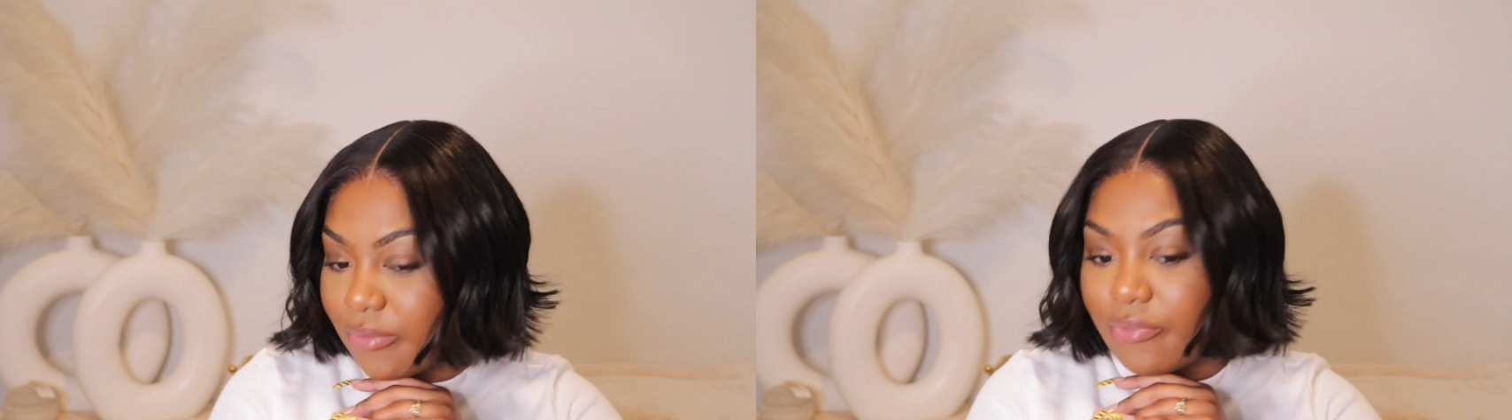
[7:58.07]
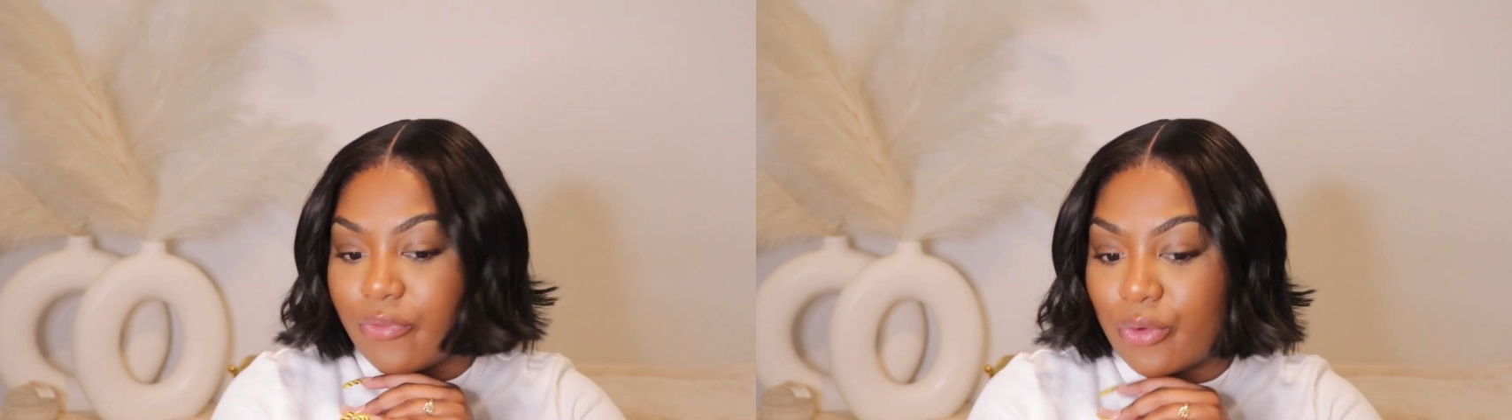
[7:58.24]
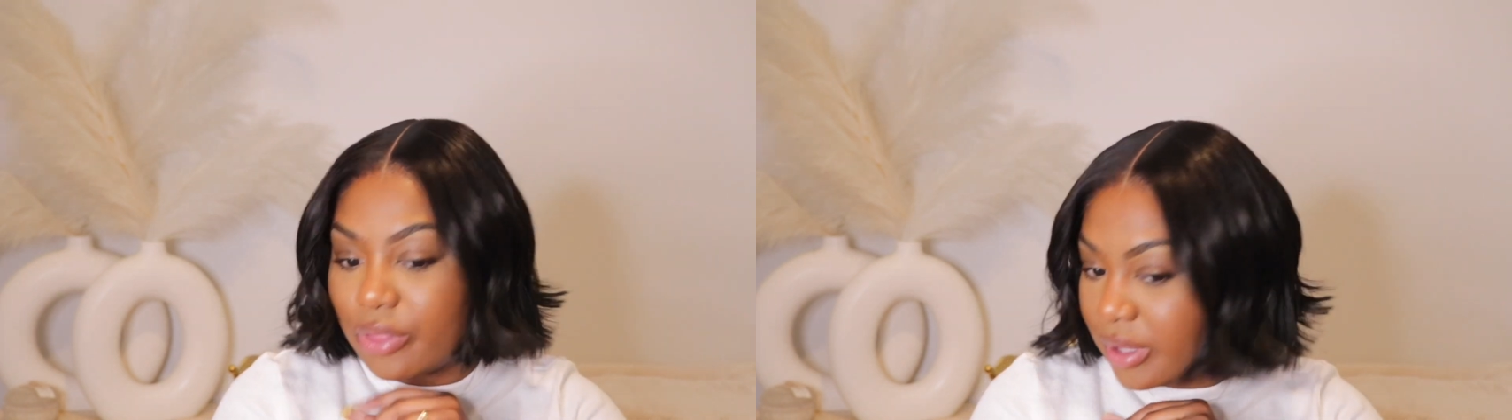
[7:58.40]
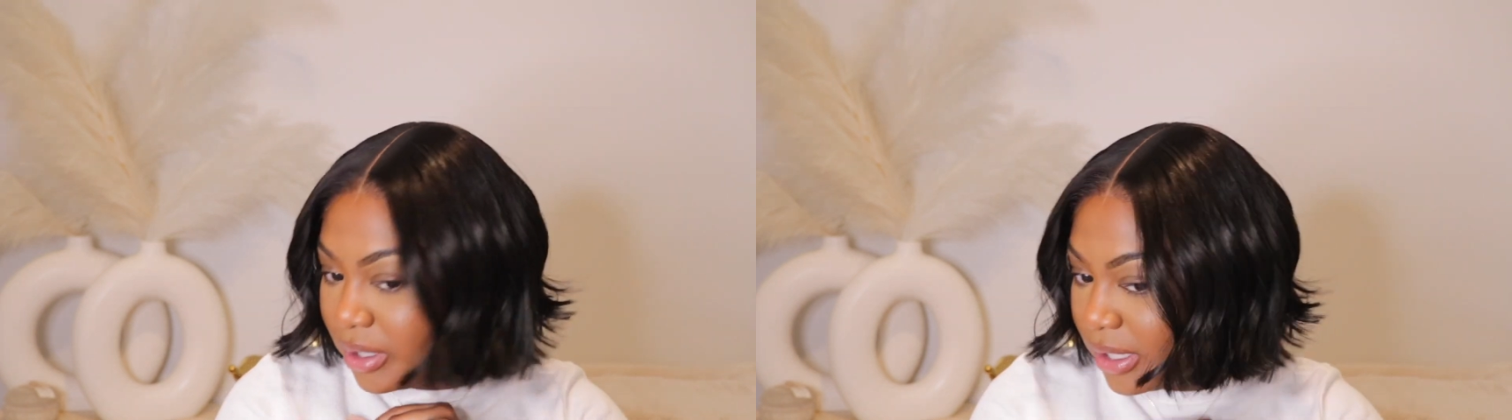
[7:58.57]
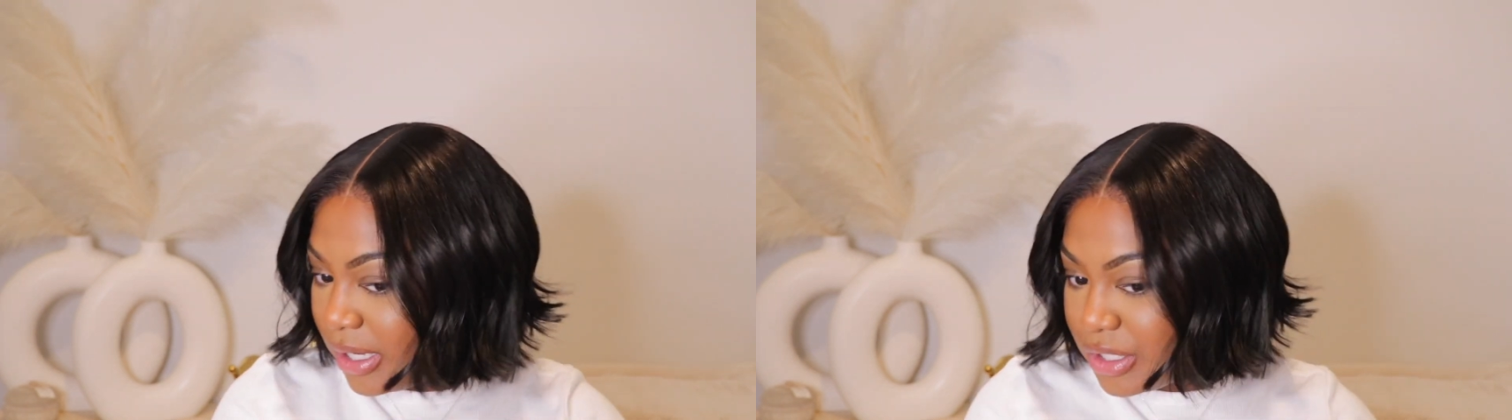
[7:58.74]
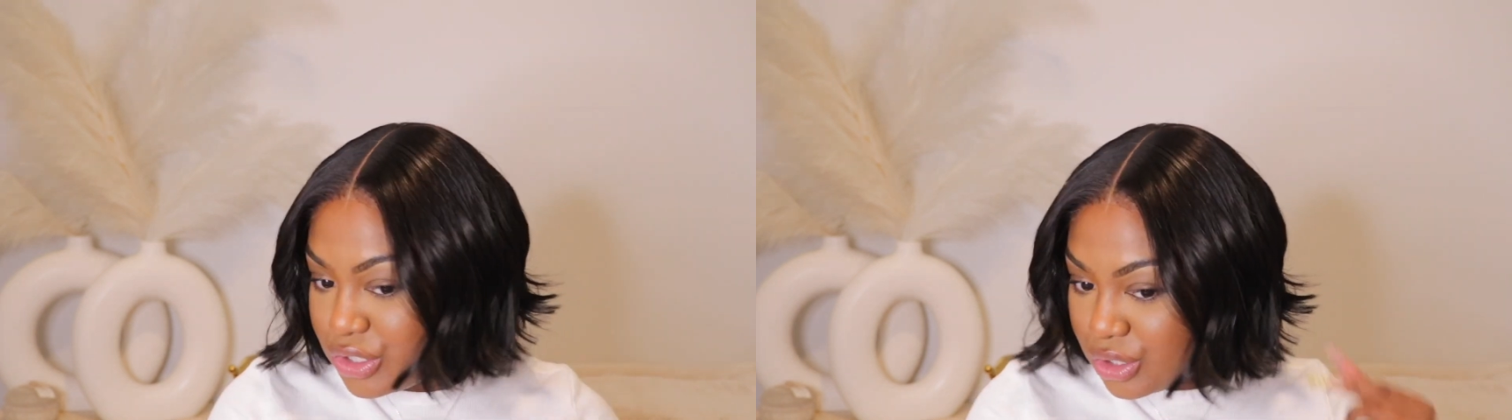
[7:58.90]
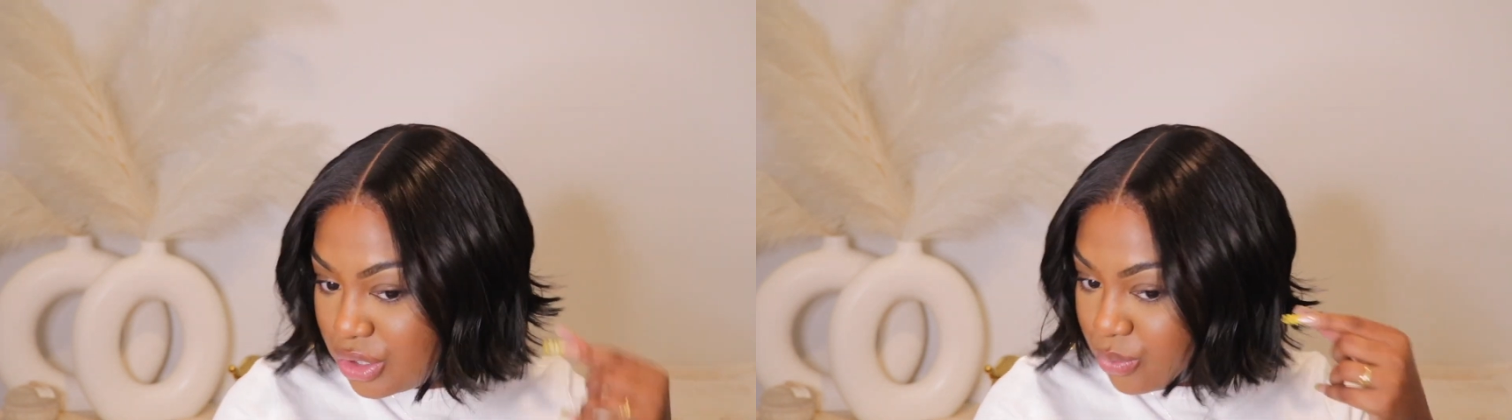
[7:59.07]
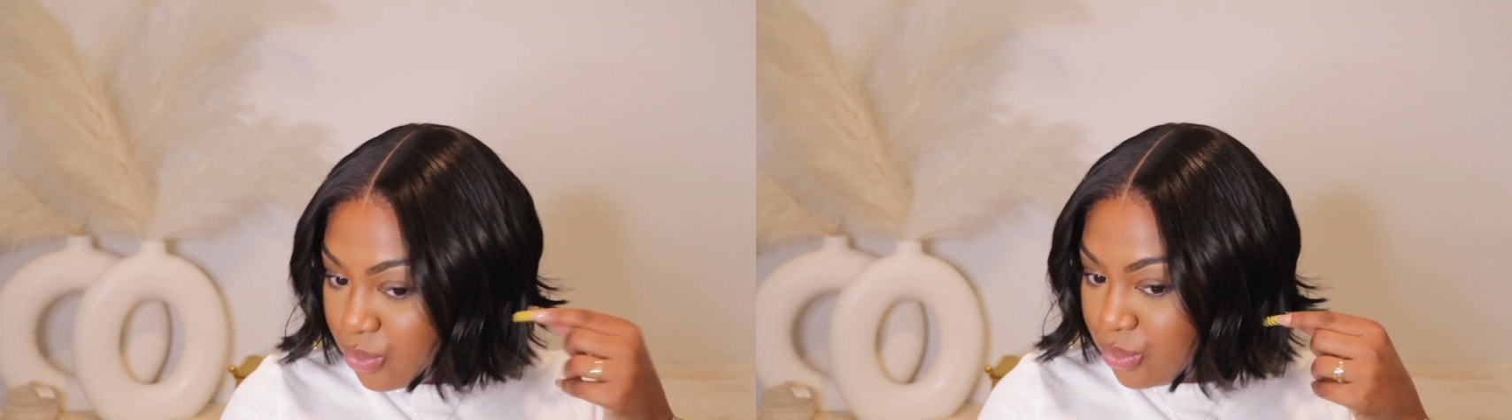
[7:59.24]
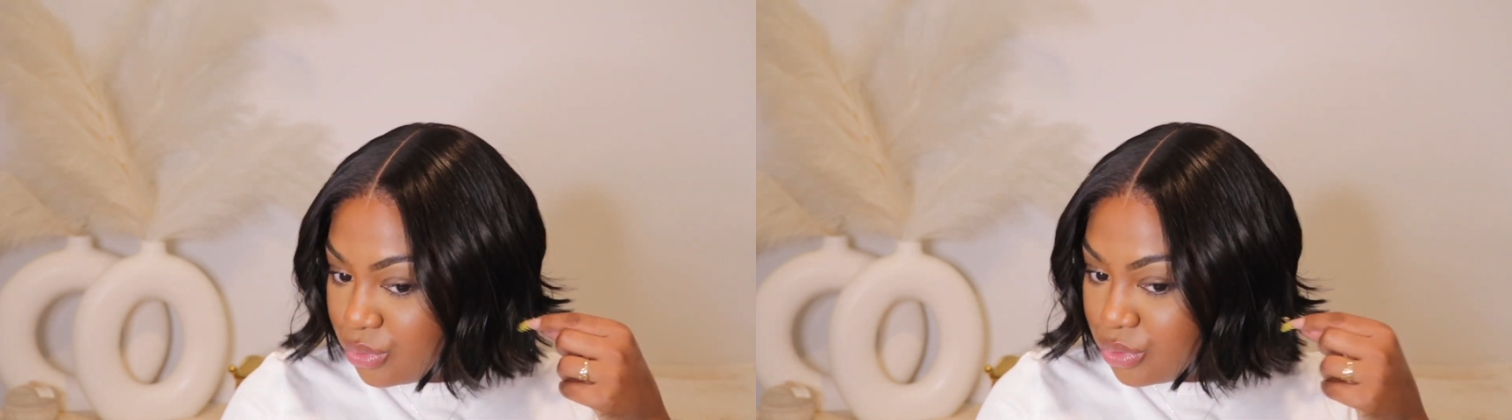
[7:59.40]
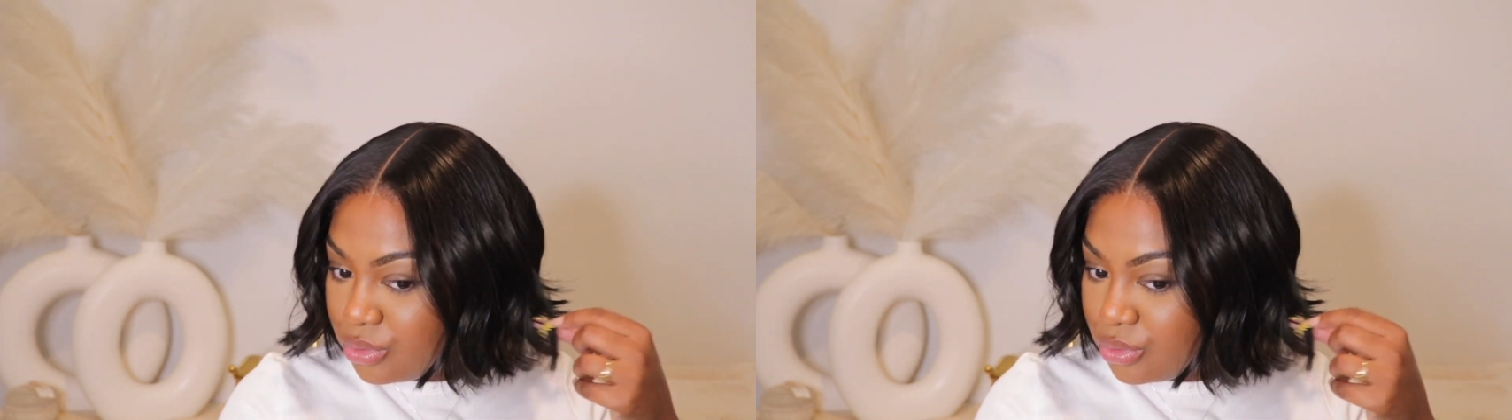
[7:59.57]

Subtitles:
for the occasion.